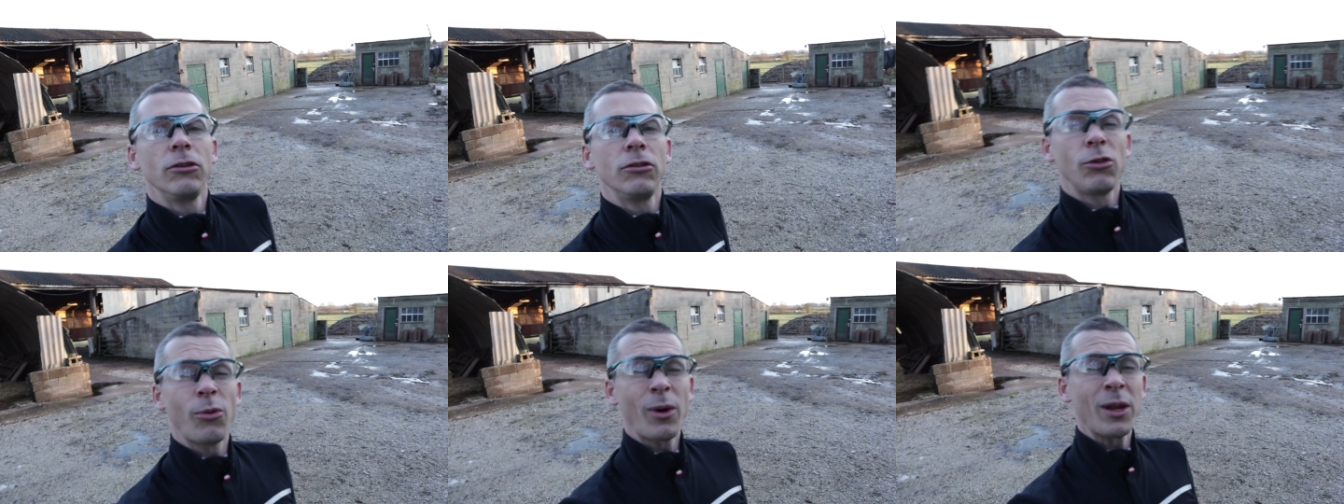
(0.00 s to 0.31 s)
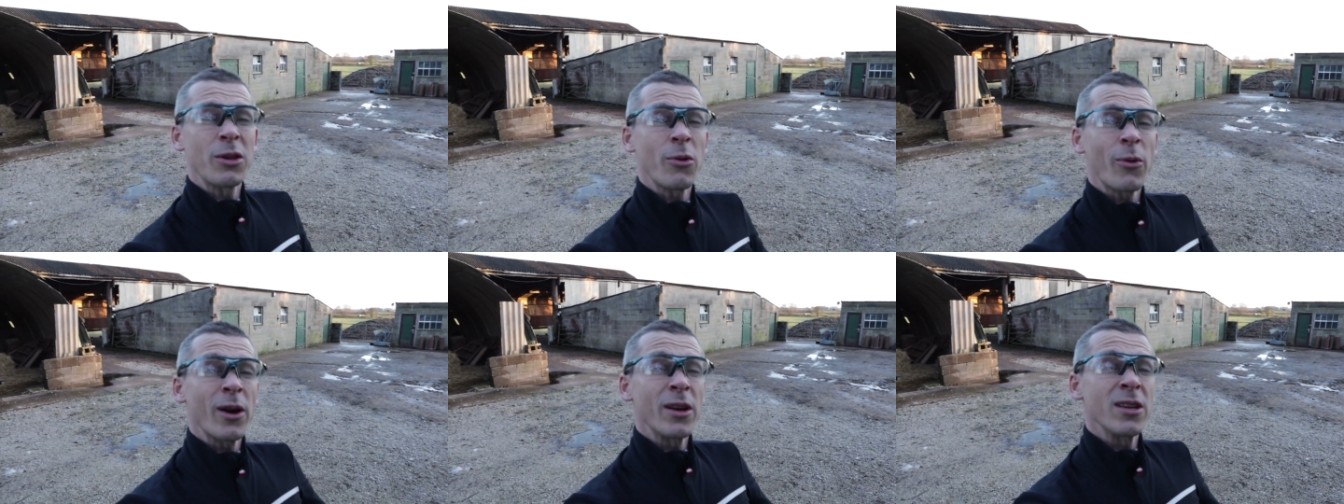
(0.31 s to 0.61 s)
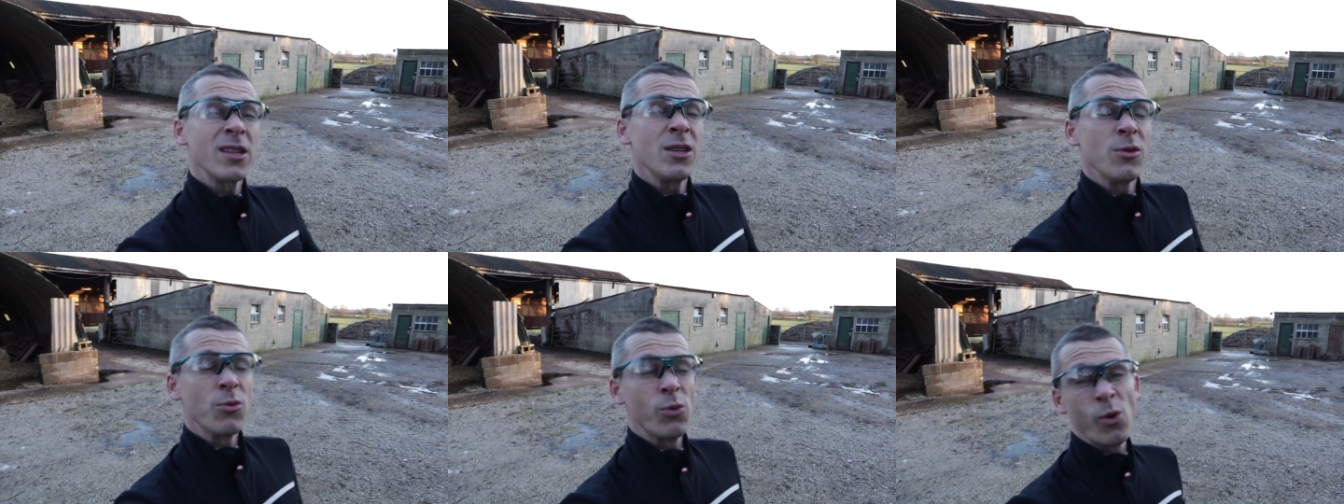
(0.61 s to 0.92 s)
So when do
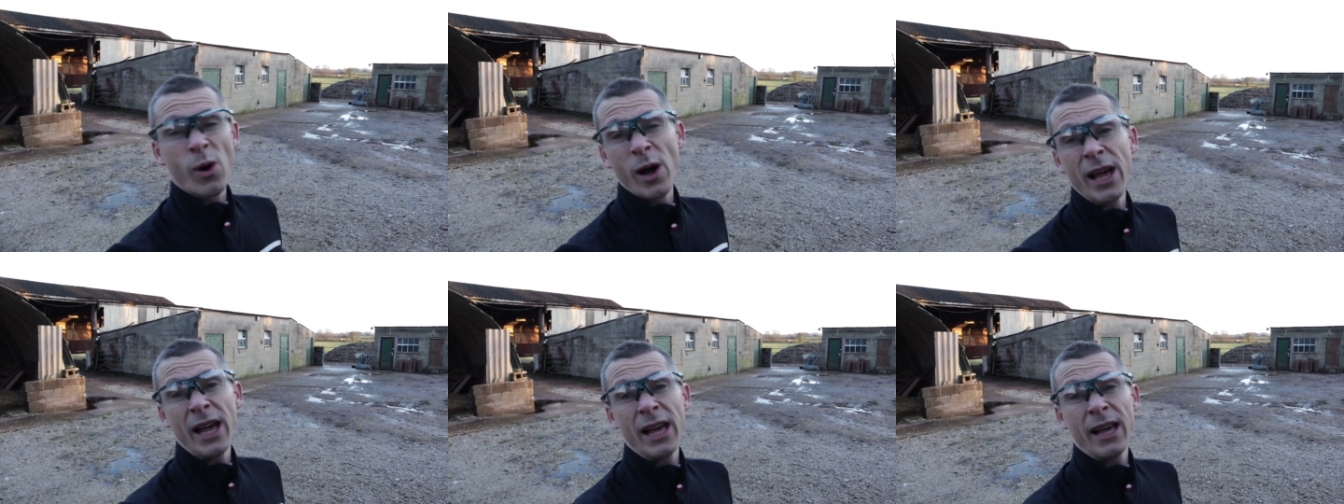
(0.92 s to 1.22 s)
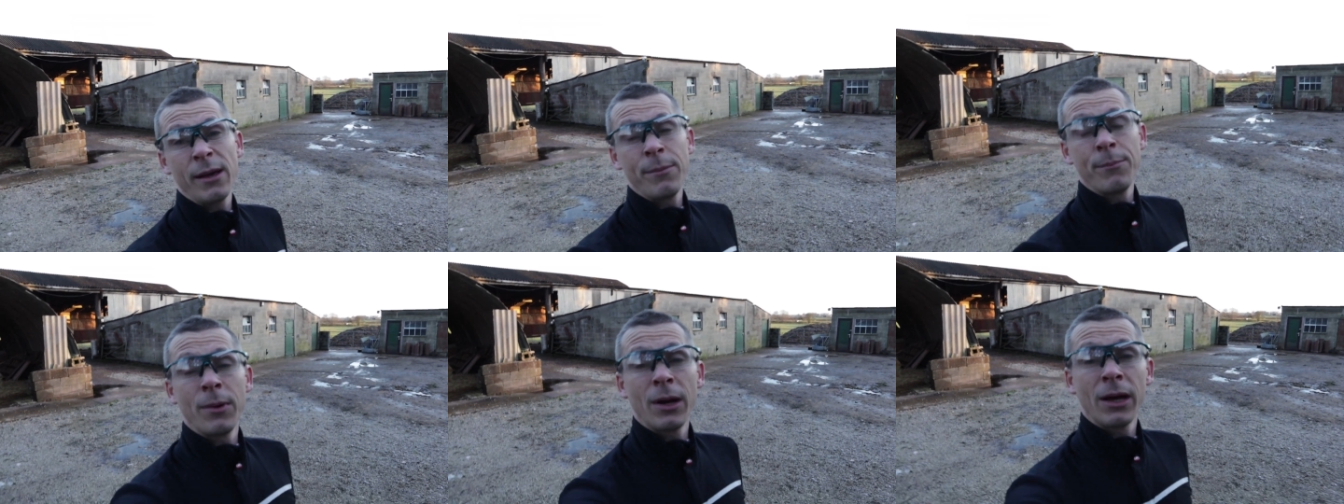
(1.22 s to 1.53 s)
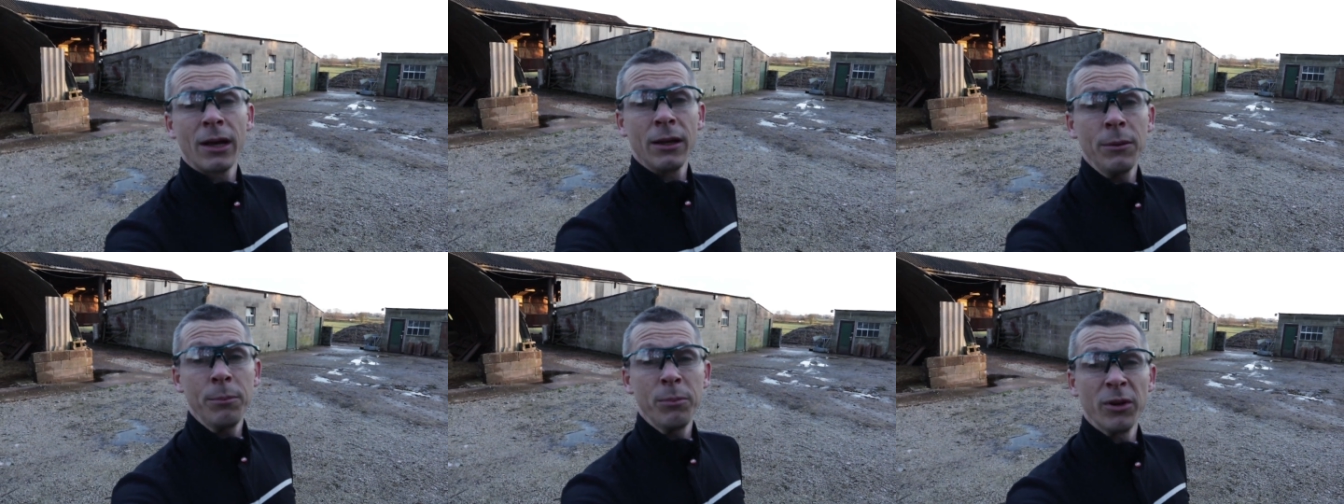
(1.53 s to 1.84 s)
I wear
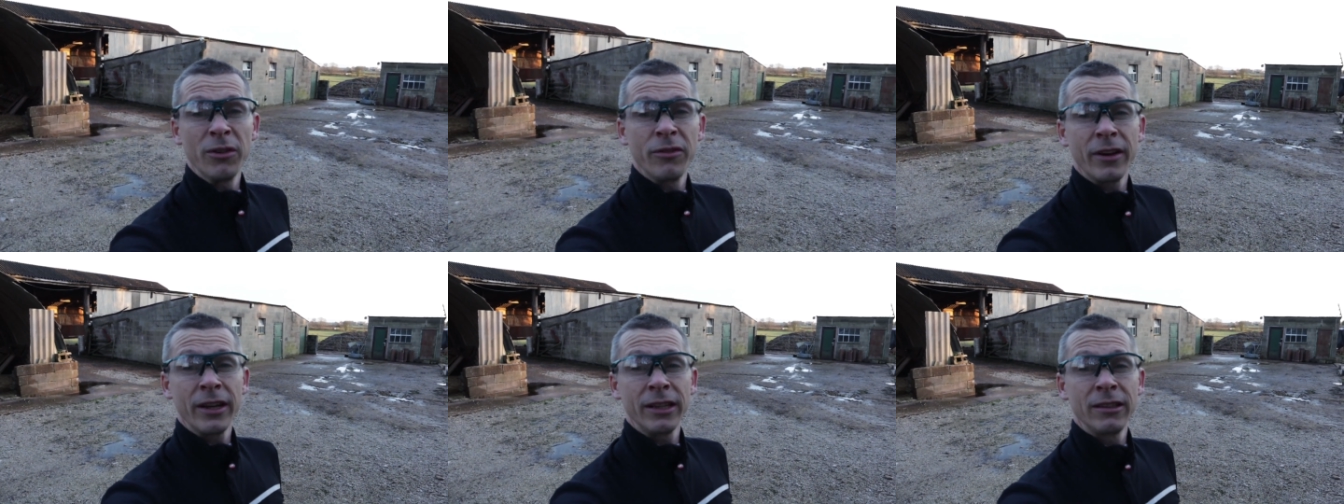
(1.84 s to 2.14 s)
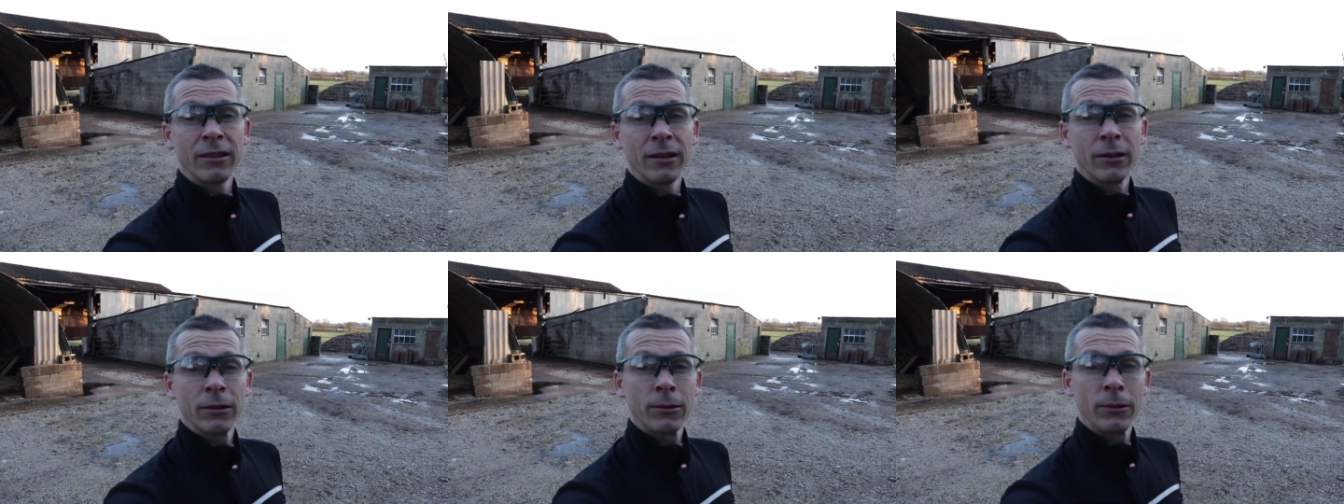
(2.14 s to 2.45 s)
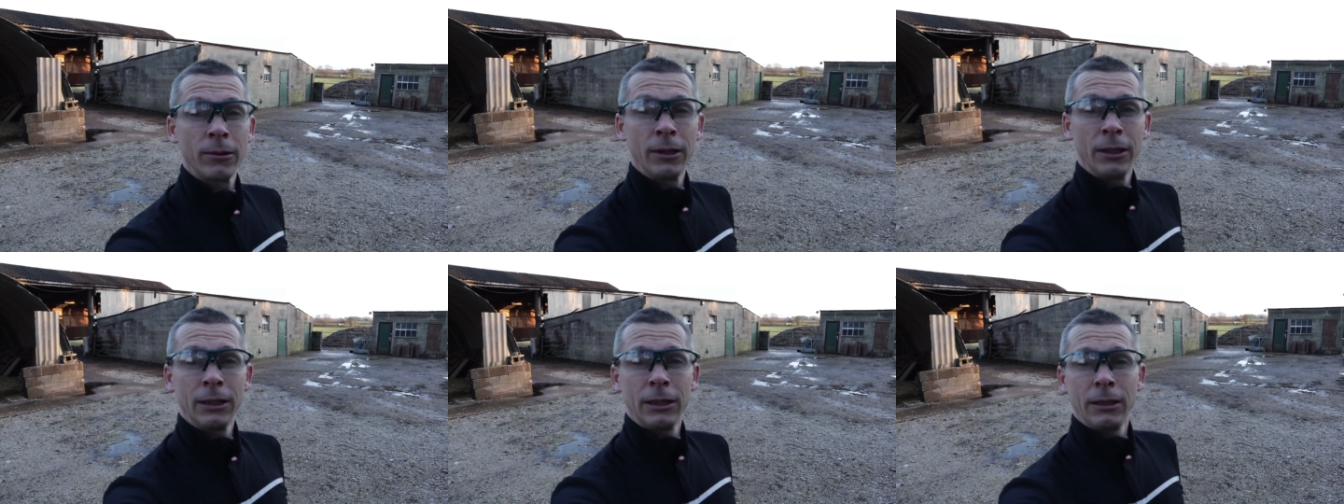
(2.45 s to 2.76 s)
my Perfetto?